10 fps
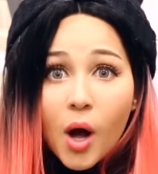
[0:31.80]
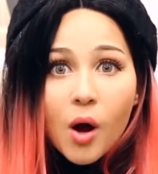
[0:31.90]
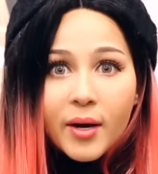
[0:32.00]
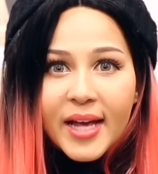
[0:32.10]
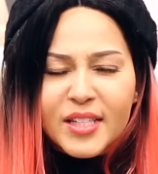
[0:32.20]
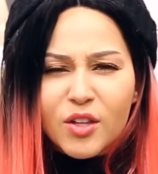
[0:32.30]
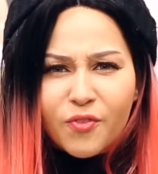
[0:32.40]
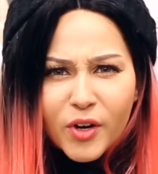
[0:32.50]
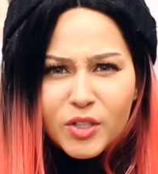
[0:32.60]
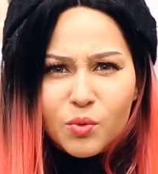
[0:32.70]
Okay, so the
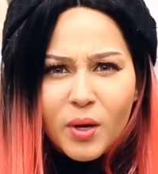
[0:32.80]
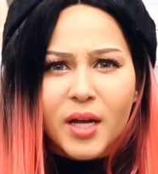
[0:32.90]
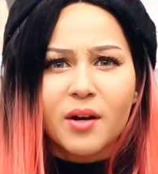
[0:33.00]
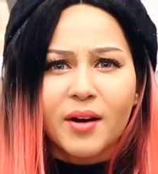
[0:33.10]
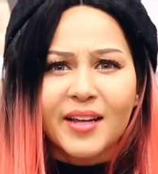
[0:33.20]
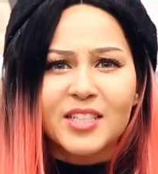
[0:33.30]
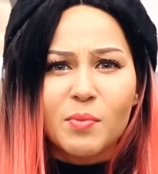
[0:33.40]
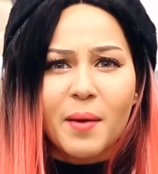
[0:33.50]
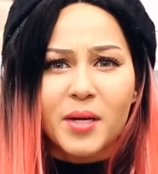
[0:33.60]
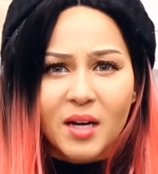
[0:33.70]
first way your English
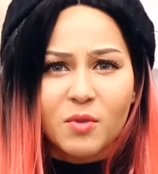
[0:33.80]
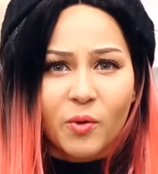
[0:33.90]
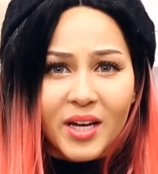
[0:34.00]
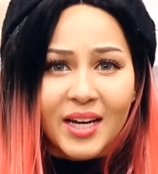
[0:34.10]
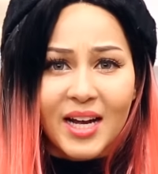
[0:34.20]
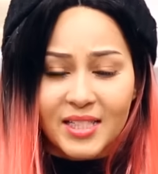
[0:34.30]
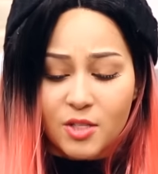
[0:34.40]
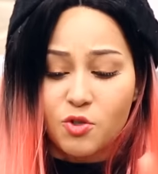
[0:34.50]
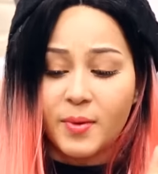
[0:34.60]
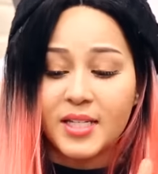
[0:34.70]
might become Koreanized
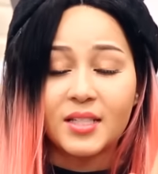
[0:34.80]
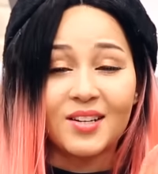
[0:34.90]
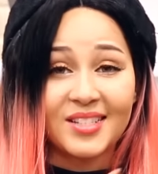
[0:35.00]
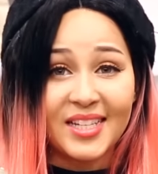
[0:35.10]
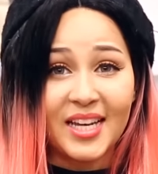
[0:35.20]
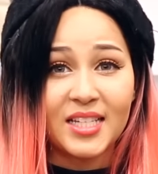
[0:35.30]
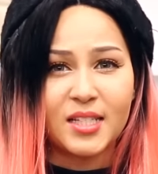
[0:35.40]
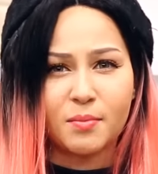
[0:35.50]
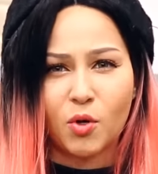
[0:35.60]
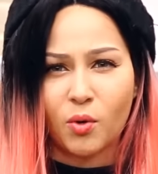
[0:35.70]
is you might start saying
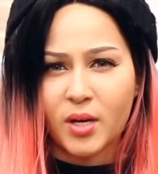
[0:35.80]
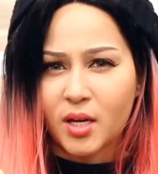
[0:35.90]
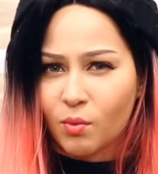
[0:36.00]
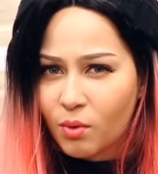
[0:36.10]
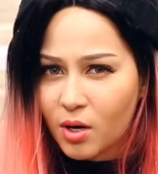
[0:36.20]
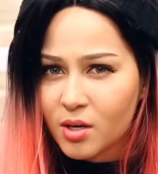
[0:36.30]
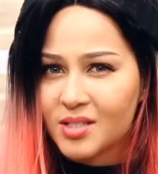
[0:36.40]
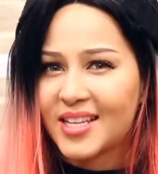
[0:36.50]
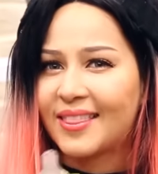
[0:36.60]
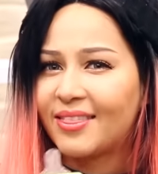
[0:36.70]
some Korean
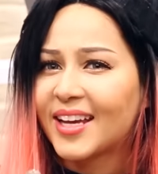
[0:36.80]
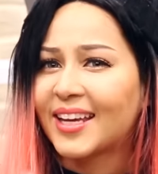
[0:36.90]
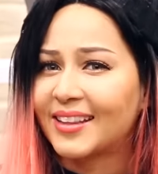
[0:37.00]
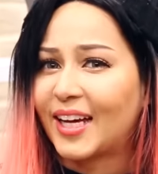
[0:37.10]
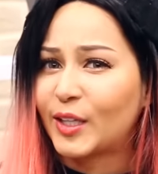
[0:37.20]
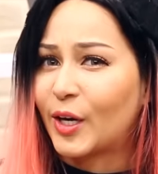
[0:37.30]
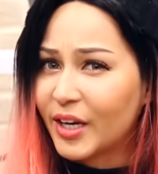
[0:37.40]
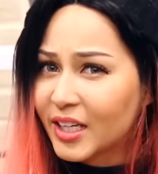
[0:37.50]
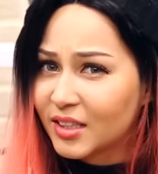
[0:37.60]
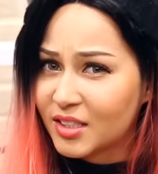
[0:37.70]
words and thinking that they're
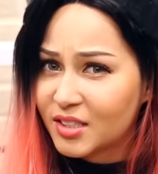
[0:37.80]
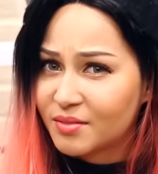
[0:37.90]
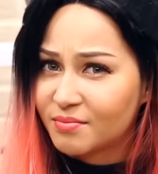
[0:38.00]
English.